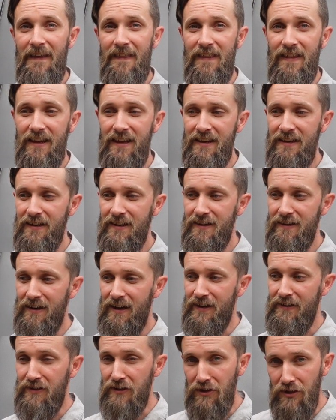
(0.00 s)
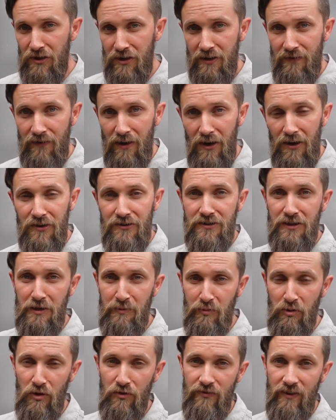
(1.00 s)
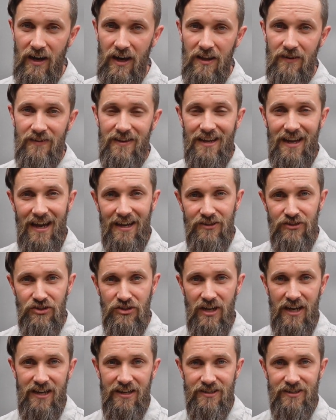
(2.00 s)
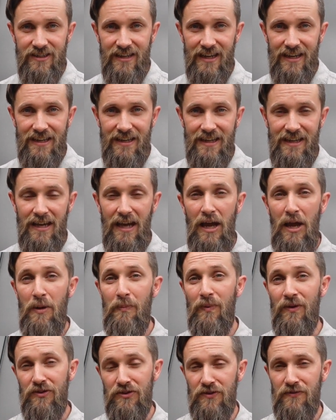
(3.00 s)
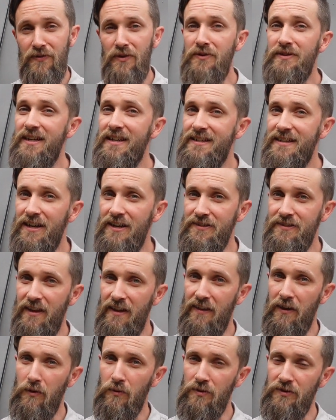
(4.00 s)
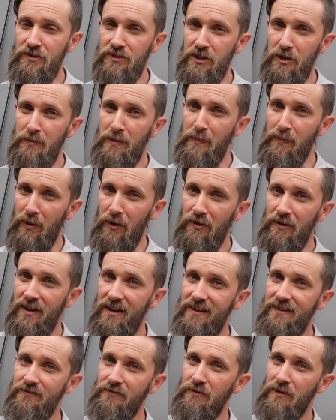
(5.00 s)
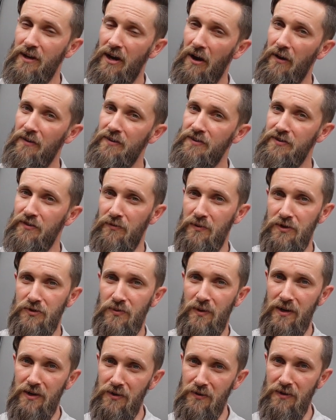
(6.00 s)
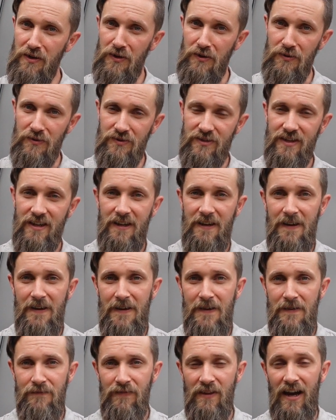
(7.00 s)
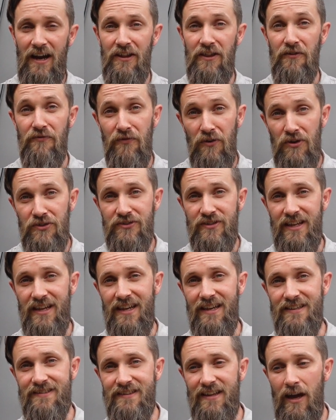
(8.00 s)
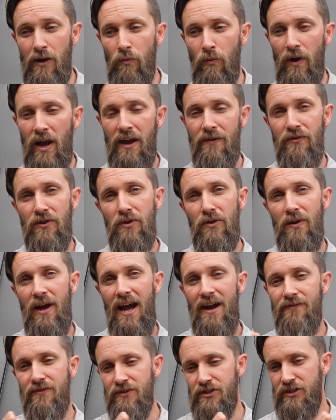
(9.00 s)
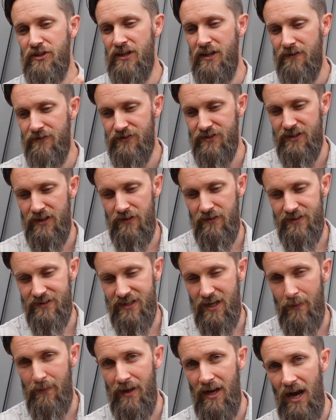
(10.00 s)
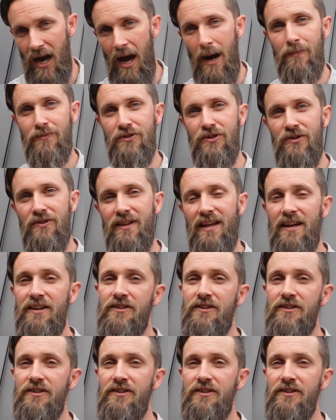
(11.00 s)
the, uh, the look of ours and the profile of it has changed slightly, but there's a few details that I think will still be pertinent regardless of which one you use. Uh, the first thing is that whenever you have a sheet of steel that's coming up to the